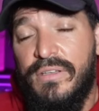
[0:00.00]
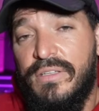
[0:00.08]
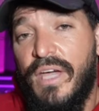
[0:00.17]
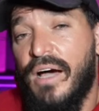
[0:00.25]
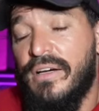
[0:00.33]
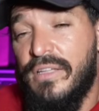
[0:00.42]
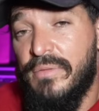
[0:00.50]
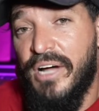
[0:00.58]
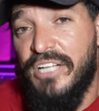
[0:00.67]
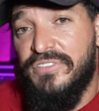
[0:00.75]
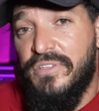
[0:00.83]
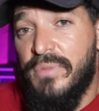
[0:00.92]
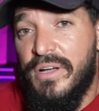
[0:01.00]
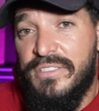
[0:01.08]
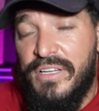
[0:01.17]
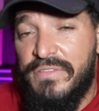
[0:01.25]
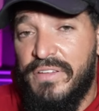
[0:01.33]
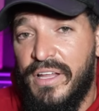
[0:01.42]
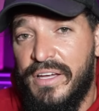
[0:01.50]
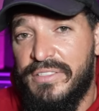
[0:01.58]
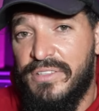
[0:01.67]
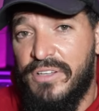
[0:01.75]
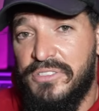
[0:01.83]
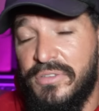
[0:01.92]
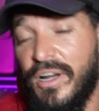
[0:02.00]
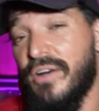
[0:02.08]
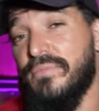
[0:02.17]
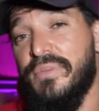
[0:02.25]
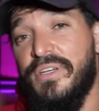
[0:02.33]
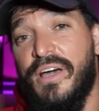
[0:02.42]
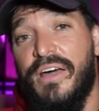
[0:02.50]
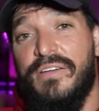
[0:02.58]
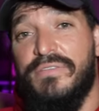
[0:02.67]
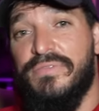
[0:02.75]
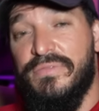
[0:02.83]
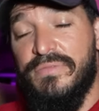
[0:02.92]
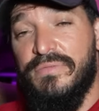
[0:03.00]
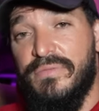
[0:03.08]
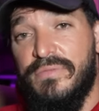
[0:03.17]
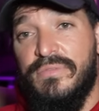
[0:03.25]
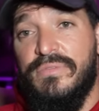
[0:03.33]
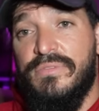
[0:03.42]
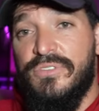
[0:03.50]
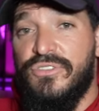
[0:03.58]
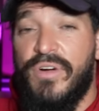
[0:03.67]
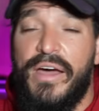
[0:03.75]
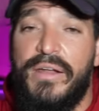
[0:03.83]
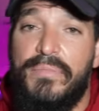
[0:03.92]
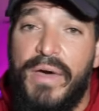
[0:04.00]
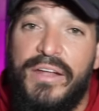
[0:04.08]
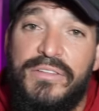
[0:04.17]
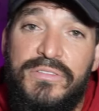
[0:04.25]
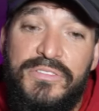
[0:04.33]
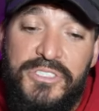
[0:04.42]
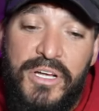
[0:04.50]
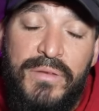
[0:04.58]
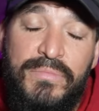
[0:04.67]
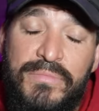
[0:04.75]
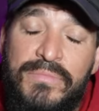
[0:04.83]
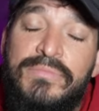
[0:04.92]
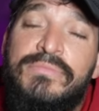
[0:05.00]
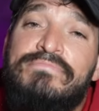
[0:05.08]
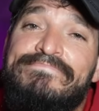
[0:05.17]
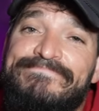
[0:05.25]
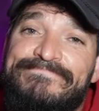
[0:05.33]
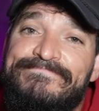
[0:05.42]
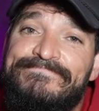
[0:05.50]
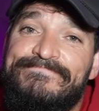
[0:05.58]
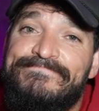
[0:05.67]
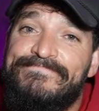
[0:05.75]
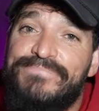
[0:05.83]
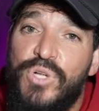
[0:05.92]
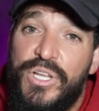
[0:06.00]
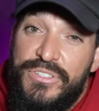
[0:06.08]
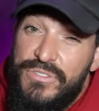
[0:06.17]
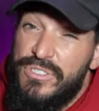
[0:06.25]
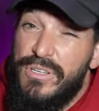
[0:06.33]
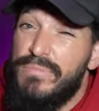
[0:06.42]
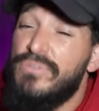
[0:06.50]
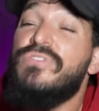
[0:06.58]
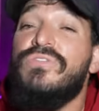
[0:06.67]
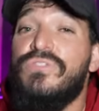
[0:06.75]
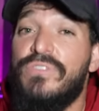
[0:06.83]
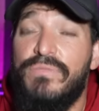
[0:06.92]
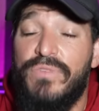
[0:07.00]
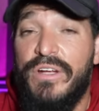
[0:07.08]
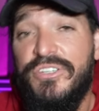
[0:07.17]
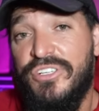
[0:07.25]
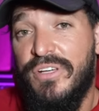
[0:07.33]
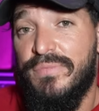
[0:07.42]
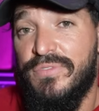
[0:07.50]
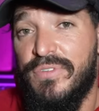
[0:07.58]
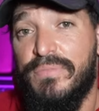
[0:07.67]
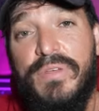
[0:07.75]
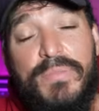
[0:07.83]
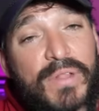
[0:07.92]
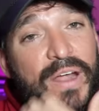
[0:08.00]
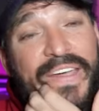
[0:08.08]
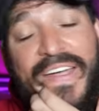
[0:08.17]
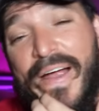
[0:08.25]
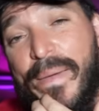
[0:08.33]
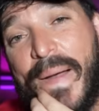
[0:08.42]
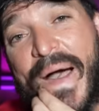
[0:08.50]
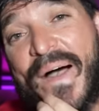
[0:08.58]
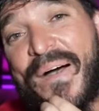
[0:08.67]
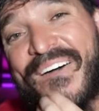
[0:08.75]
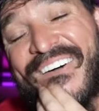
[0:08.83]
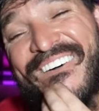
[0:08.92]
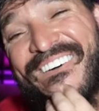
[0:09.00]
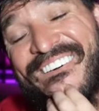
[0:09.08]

yeah, in the past few months, I feel like it's also helped me kind of try to mend some relationships, some friendships, some people that I care about.